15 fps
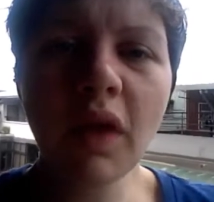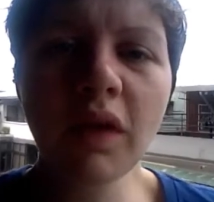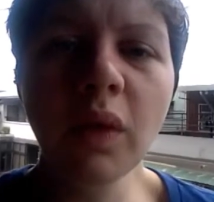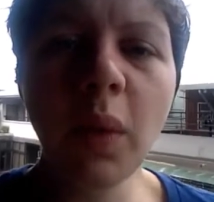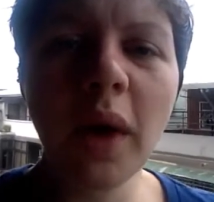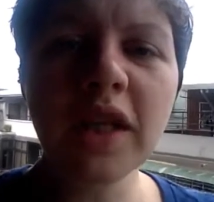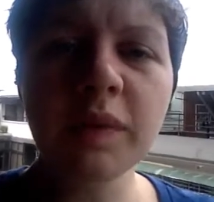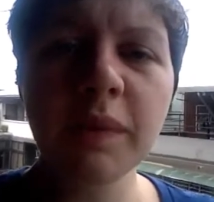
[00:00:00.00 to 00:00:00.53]
The
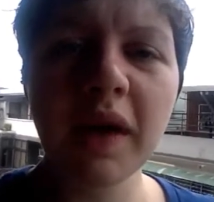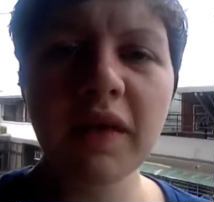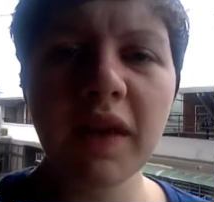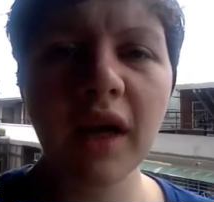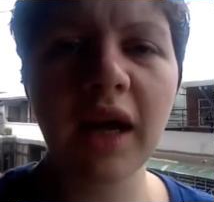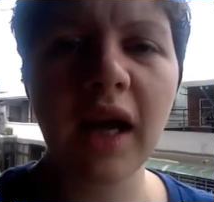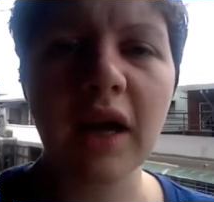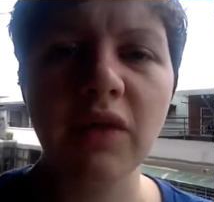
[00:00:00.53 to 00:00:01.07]
waistband that
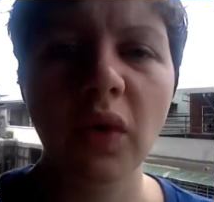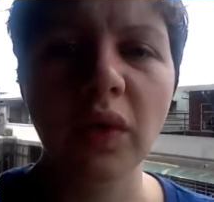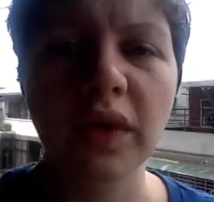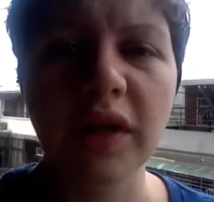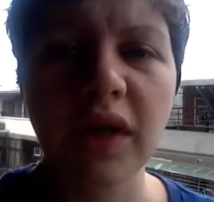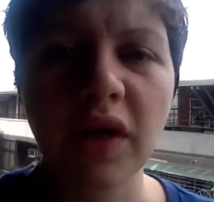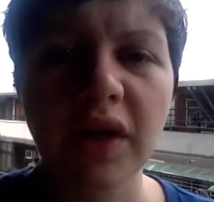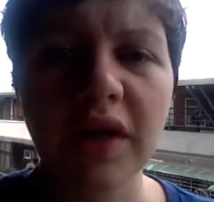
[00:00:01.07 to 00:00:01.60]
I have
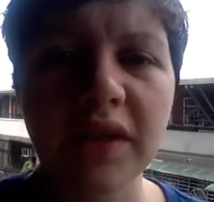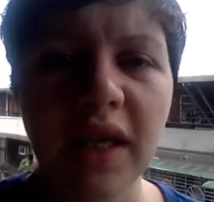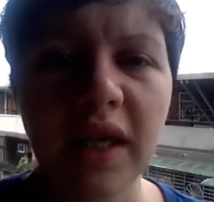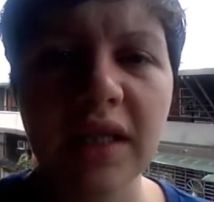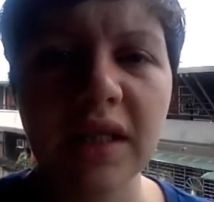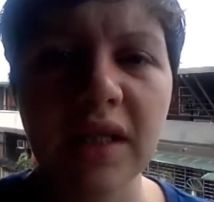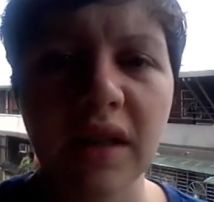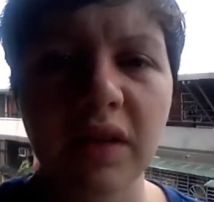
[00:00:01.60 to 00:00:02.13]
only carries
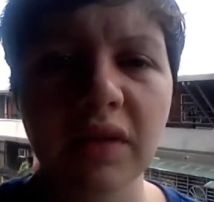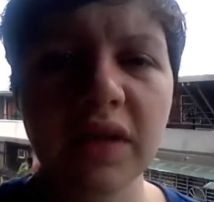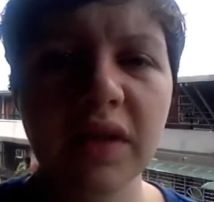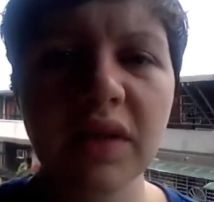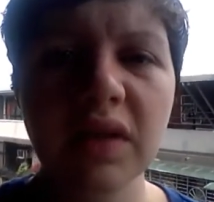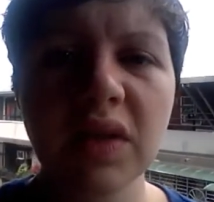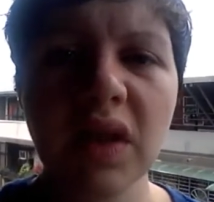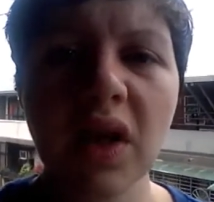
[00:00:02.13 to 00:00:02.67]
18
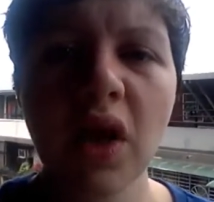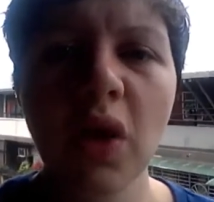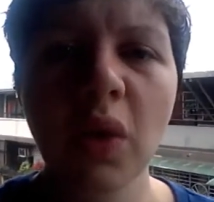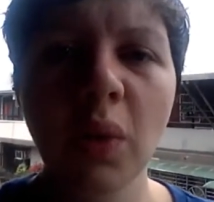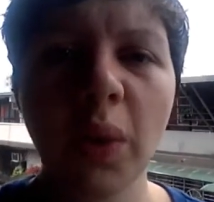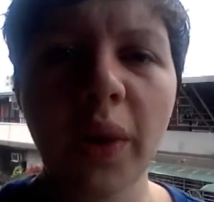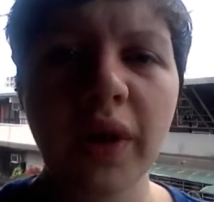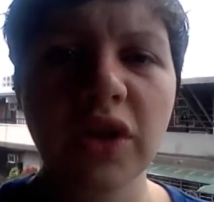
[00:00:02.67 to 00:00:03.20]
ounces,
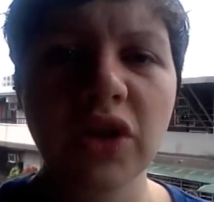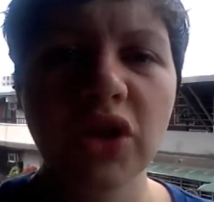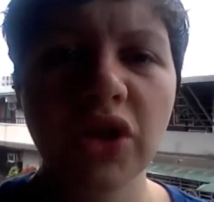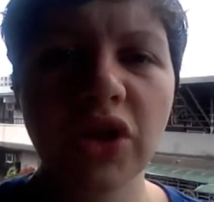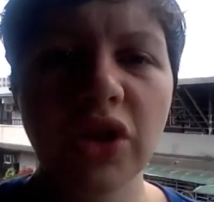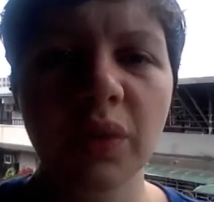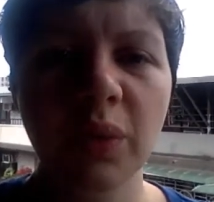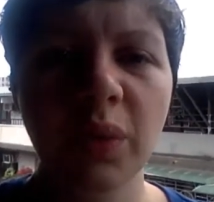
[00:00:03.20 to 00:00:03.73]

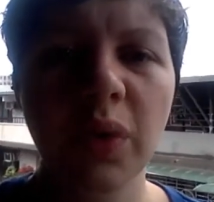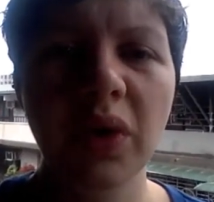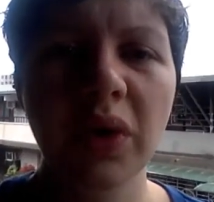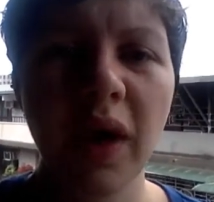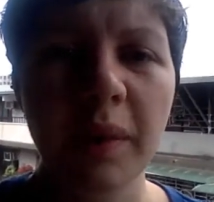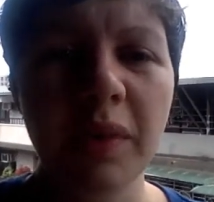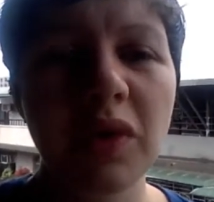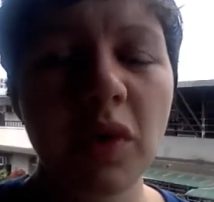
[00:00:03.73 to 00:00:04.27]
which will
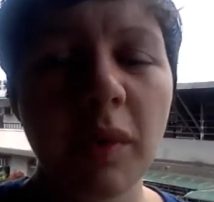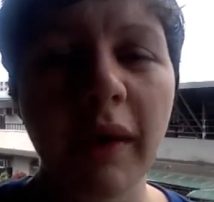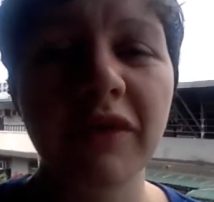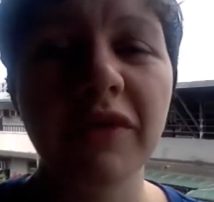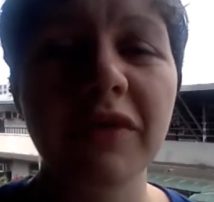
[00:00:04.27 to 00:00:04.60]
get me through about